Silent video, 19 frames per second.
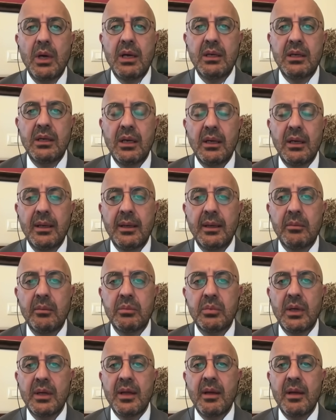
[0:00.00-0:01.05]
Well, uh,
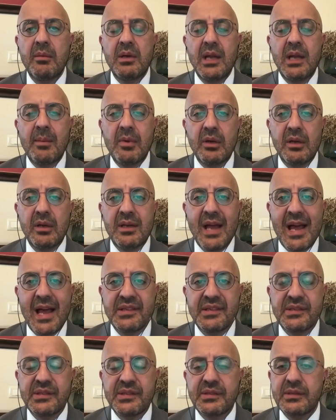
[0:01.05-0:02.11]
uh, Lebanon
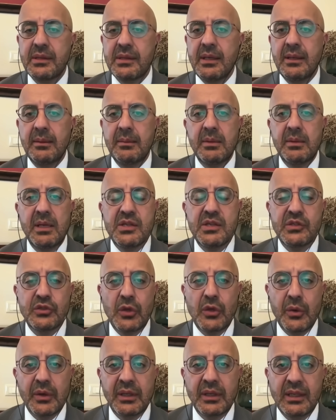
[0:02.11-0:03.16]
has uh,
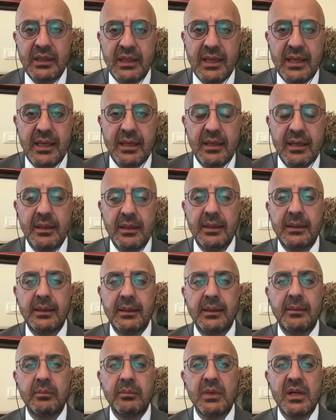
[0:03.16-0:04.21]
historically
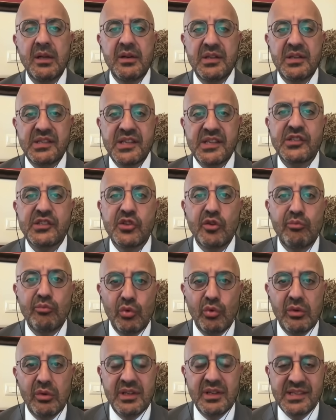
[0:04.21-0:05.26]
uh,
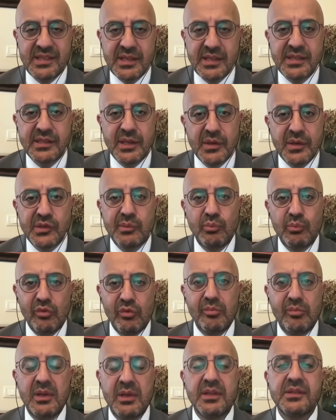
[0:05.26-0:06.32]
resistance, resistance
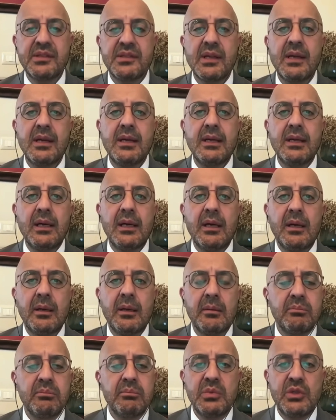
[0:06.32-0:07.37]
movements
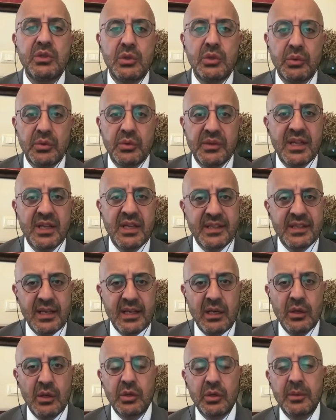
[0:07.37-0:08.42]
uh, due to the
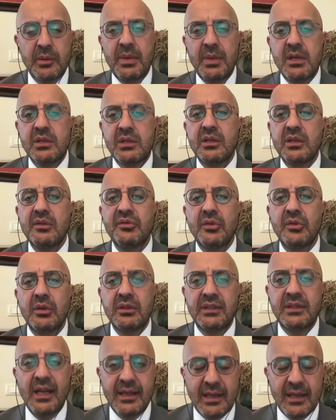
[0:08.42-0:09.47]
Israeli occupation for